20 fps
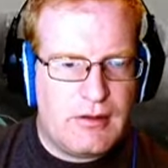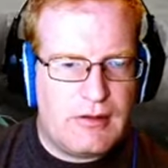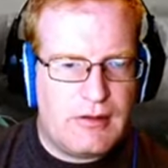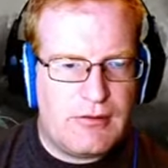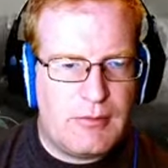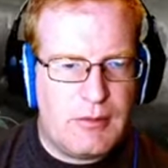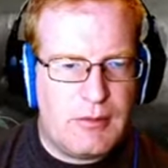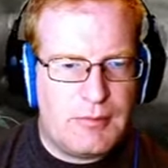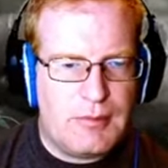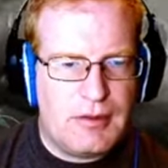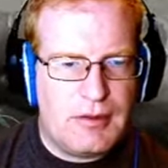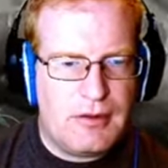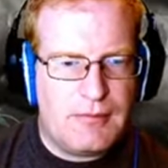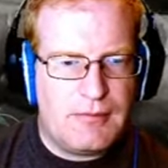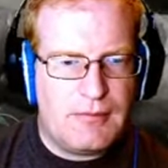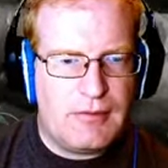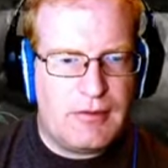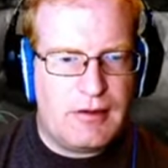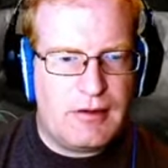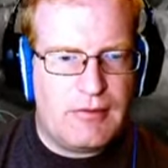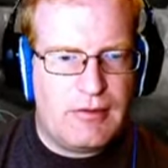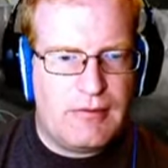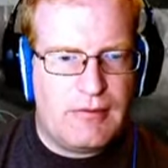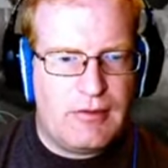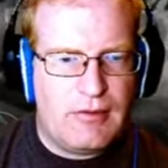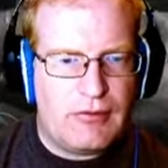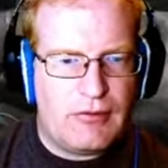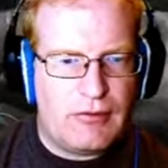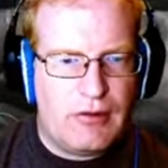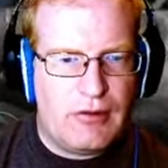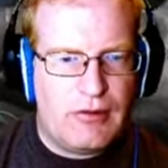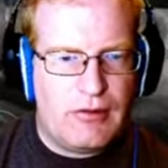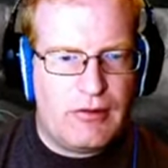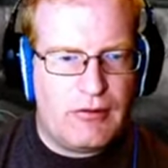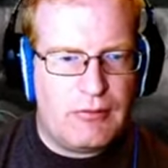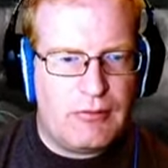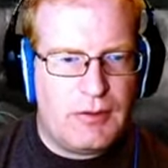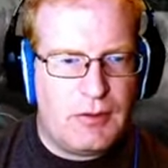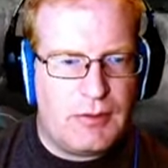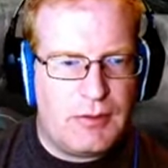let's come up here and see if these are all
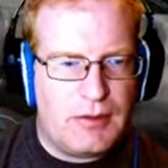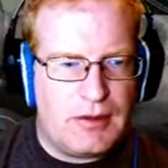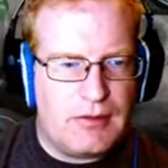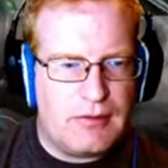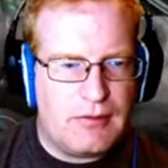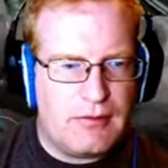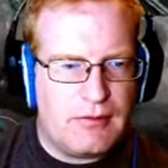spewing.